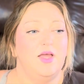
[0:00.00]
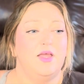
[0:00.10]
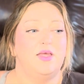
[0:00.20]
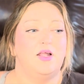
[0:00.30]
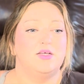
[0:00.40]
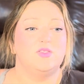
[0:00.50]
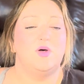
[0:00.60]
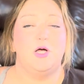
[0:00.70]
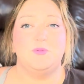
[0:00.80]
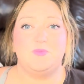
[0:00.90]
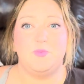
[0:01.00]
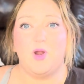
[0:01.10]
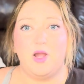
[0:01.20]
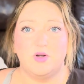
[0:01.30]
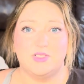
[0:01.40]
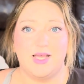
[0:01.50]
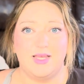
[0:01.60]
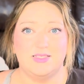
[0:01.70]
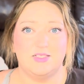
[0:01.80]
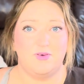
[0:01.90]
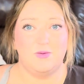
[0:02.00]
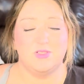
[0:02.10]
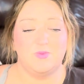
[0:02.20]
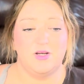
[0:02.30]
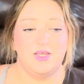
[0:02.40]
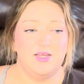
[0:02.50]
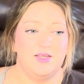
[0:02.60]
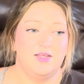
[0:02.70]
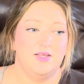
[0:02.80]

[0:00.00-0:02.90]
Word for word: It also helps me prioritize the farmer's market